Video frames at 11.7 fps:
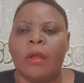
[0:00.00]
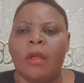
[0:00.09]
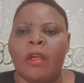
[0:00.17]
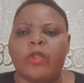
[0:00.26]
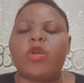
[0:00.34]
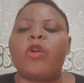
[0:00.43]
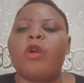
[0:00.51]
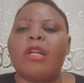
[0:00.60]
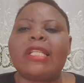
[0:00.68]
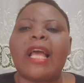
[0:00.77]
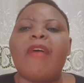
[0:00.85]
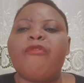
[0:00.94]
So
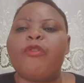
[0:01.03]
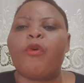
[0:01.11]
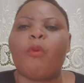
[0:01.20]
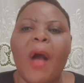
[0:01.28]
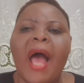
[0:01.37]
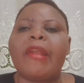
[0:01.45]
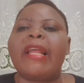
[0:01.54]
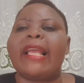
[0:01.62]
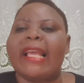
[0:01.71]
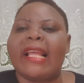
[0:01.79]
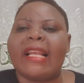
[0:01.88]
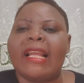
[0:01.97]
not everyone
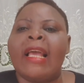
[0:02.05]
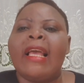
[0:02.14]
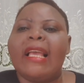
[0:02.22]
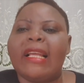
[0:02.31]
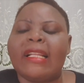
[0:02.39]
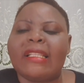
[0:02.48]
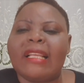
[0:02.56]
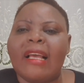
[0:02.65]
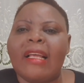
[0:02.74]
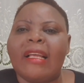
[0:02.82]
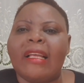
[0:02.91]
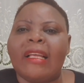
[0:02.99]
in
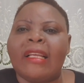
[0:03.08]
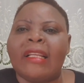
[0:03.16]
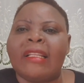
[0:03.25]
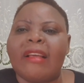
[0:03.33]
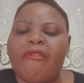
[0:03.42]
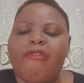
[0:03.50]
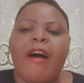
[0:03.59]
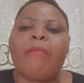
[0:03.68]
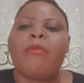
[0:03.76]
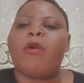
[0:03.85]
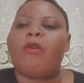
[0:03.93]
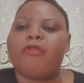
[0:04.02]
the
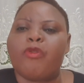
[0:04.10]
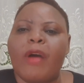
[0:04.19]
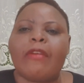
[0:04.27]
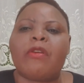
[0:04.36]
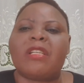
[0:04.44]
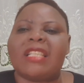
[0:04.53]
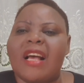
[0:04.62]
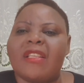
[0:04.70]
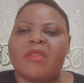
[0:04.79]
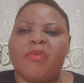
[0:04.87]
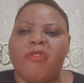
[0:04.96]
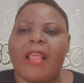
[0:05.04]
family of your
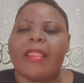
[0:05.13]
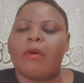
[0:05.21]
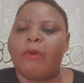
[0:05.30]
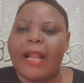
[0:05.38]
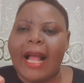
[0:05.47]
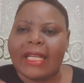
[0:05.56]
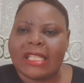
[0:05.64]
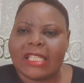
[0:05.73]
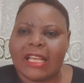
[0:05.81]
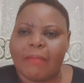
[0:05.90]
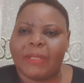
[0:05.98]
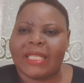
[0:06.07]
daughter's father will
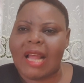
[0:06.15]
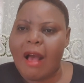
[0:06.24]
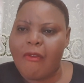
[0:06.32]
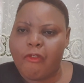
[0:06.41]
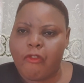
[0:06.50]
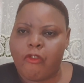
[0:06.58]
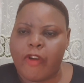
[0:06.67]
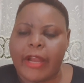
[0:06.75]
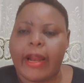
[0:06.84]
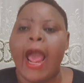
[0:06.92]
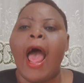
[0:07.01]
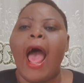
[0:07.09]
accept her
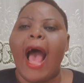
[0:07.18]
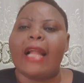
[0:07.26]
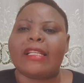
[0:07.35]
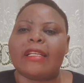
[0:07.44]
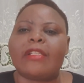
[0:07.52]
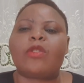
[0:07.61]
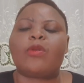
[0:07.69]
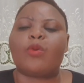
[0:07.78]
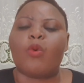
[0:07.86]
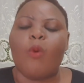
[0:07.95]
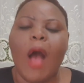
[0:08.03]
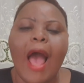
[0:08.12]
freely. At least
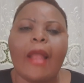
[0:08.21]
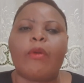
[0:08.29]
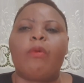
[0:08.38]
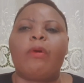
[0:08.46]
one